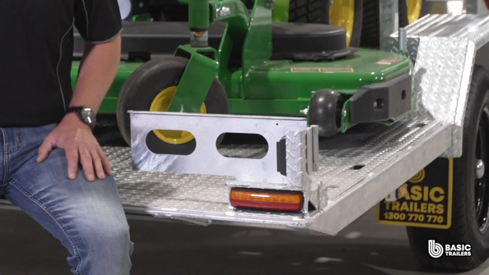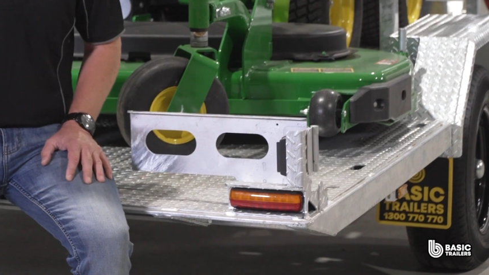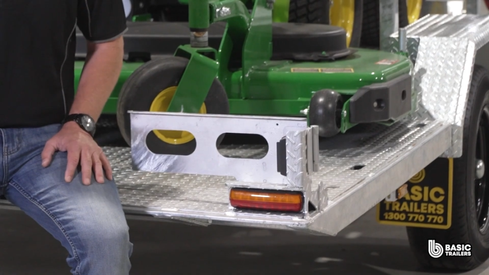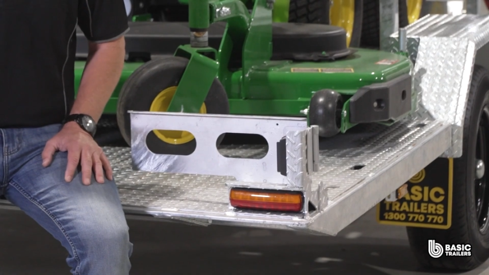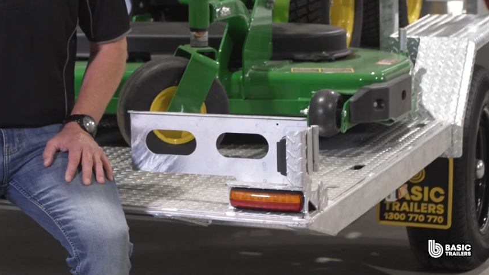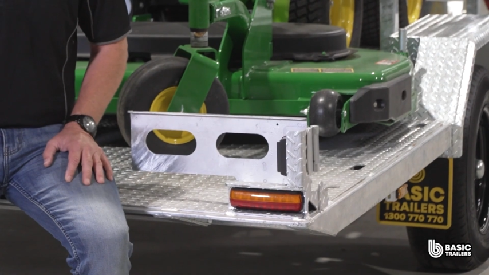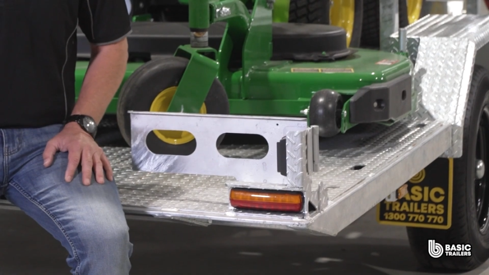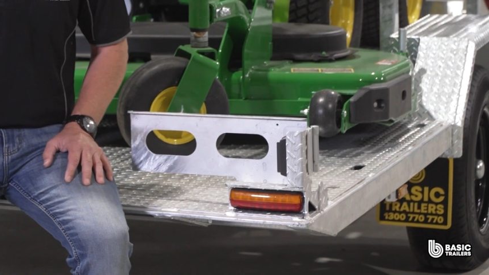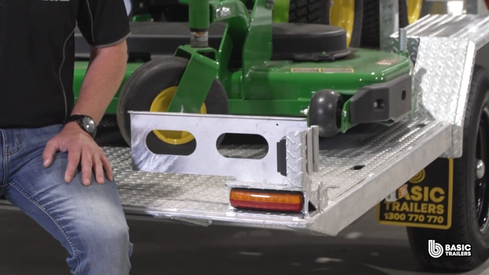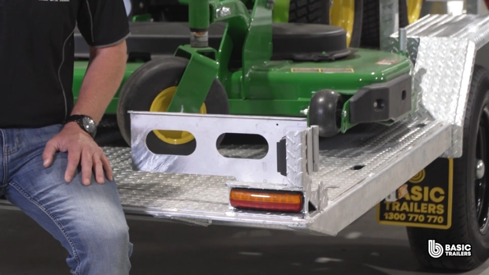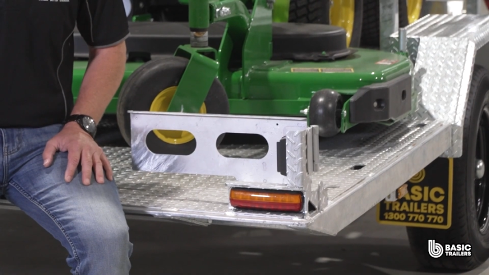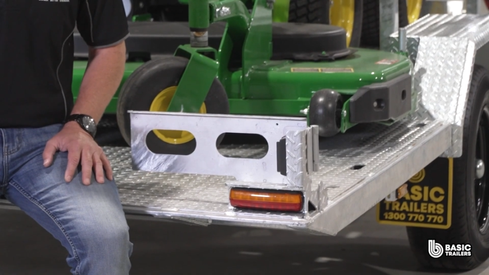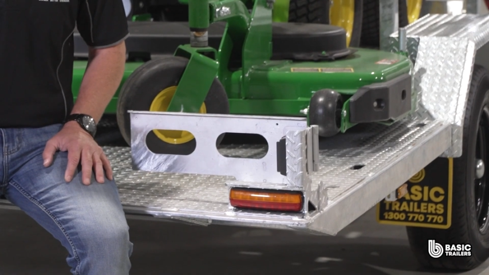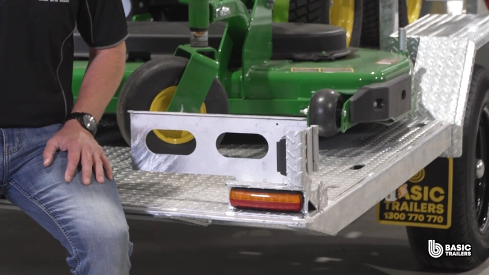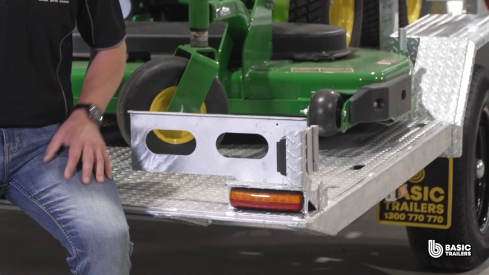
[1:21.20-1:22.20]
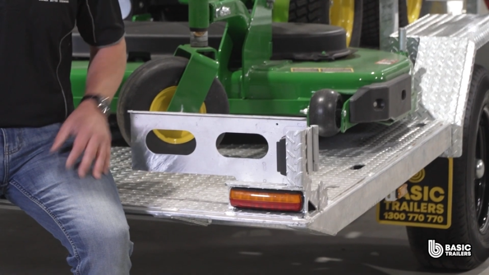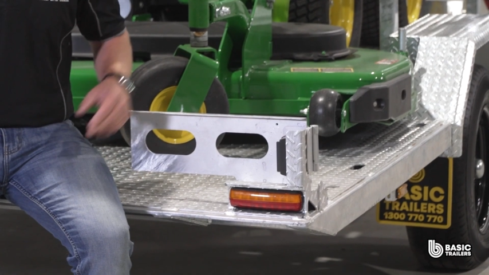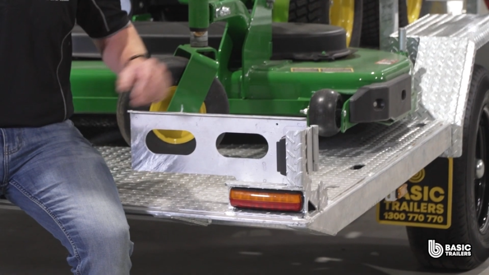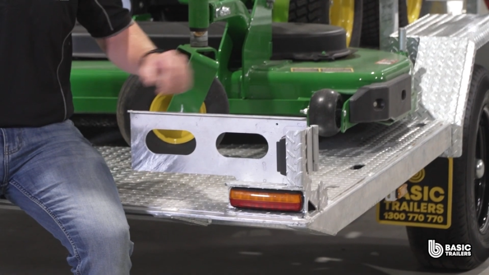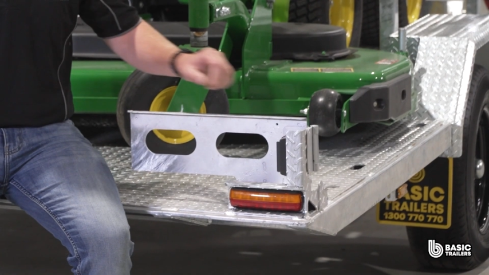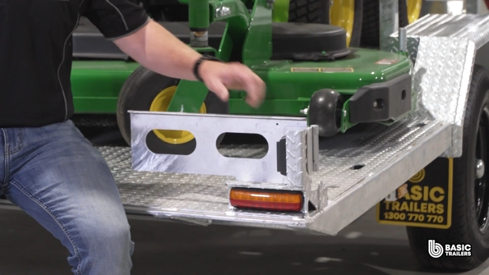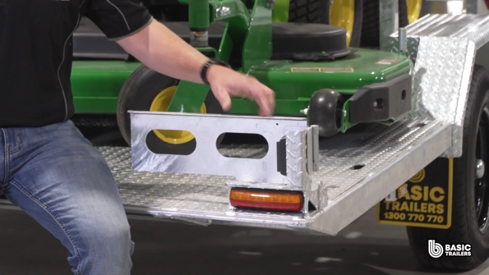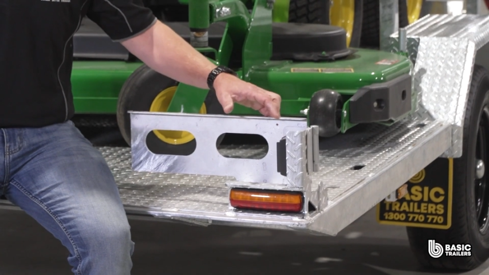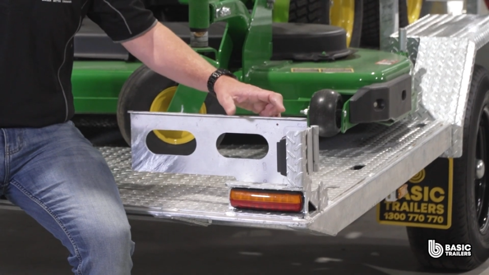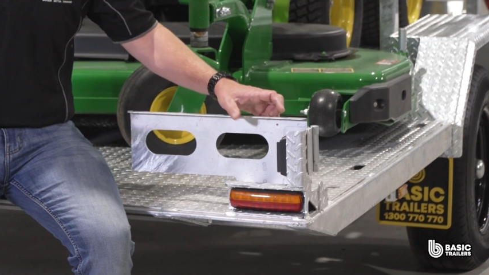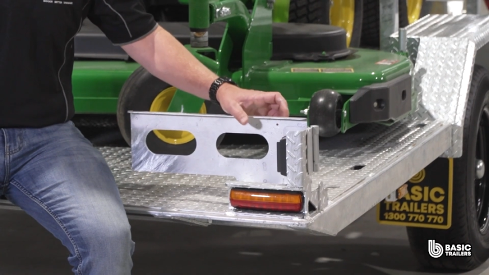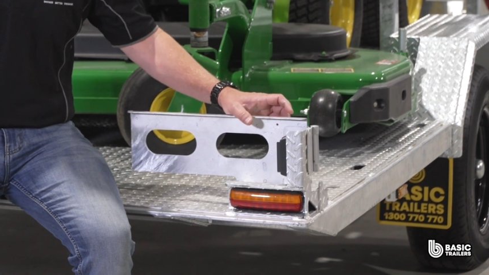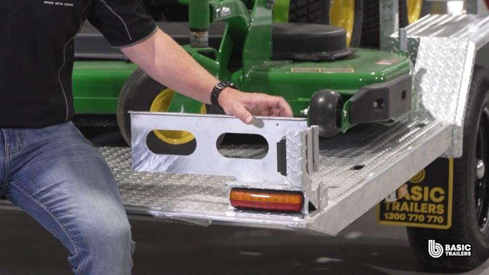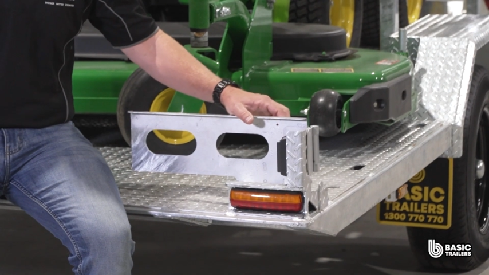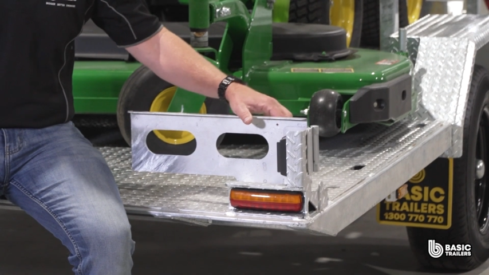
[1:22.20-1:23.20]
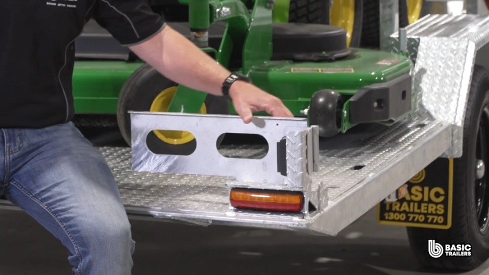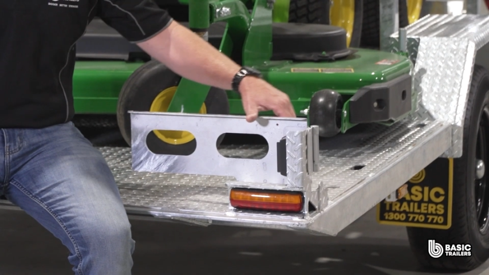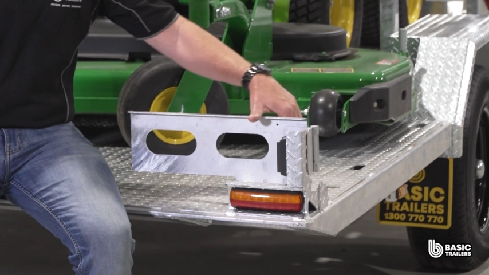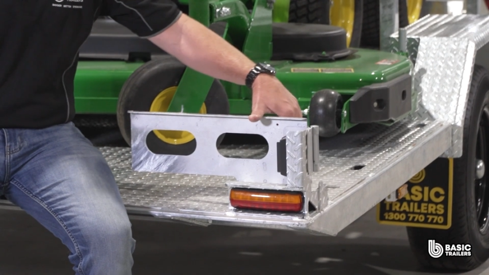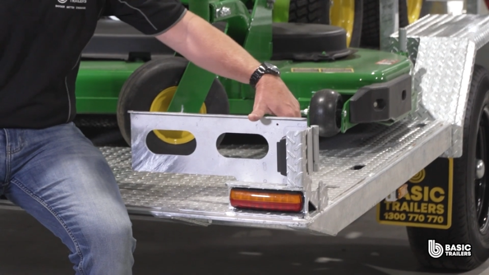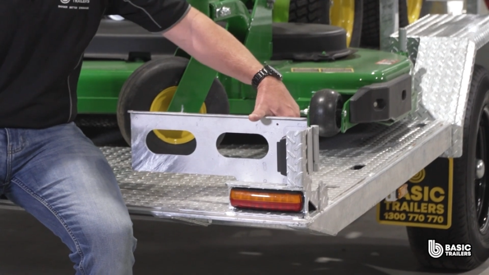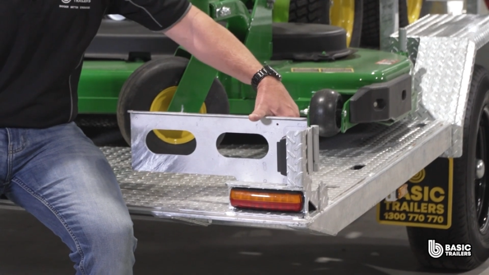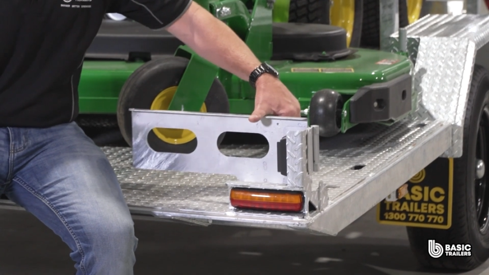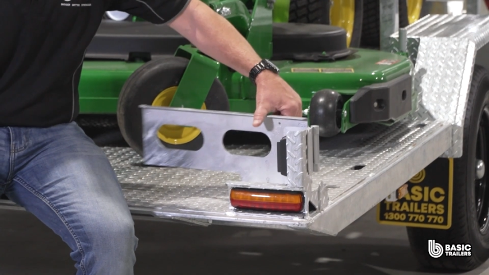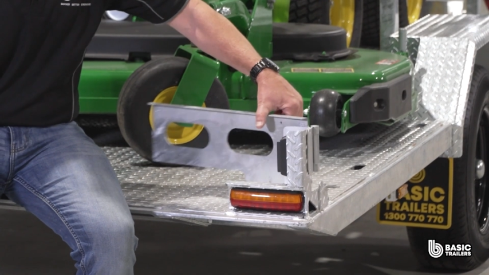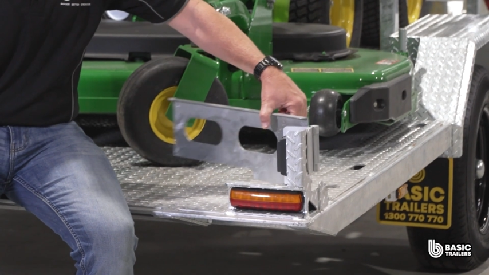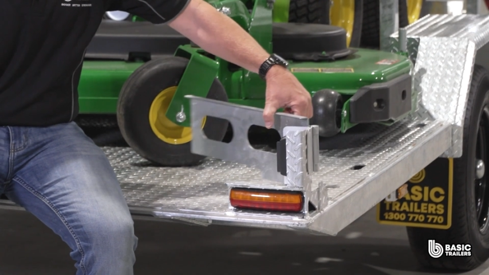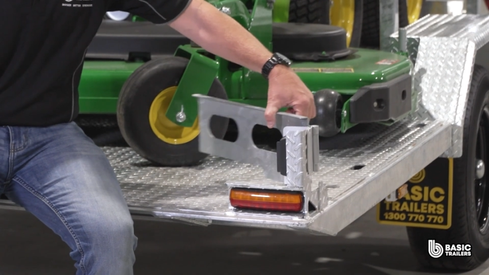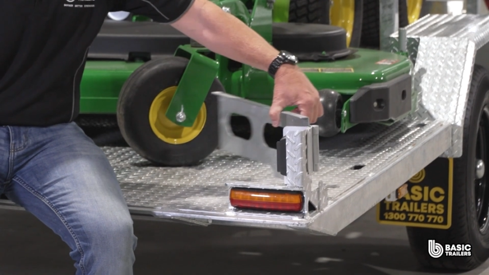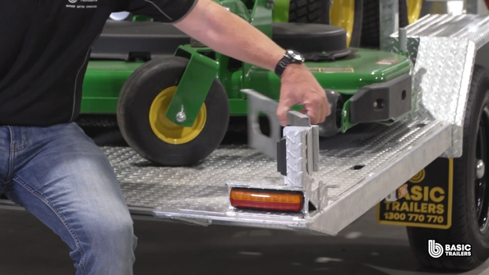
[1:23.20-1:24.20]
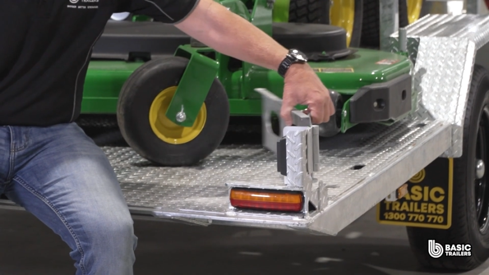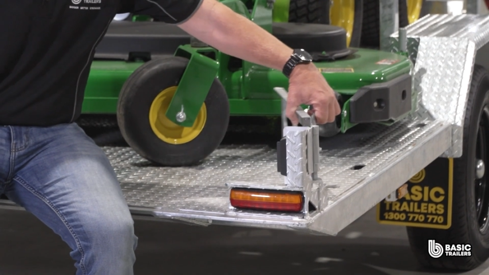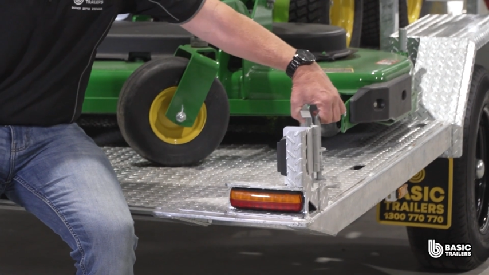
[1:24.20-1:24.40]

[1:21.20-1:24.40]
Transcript: Nobody's mouth can be seen.